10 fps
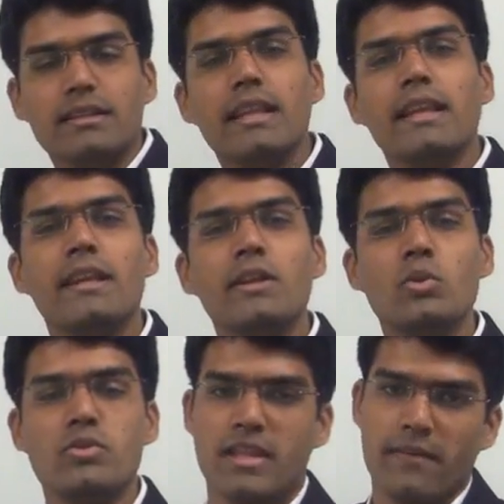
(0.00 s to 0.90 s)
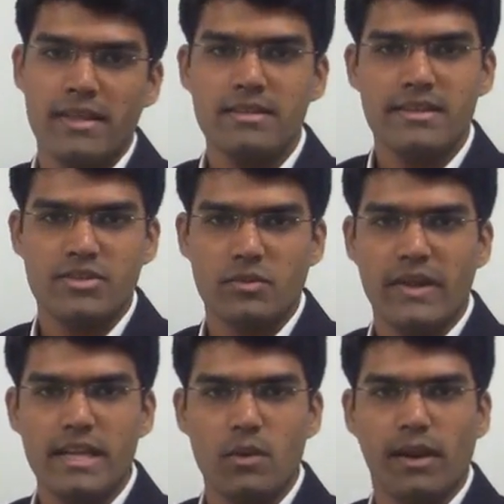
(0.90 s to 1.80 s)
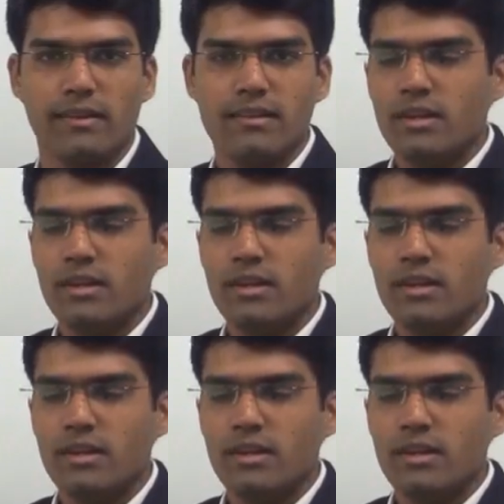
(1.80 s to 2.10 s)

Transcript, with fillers: 3 into 7 is 21.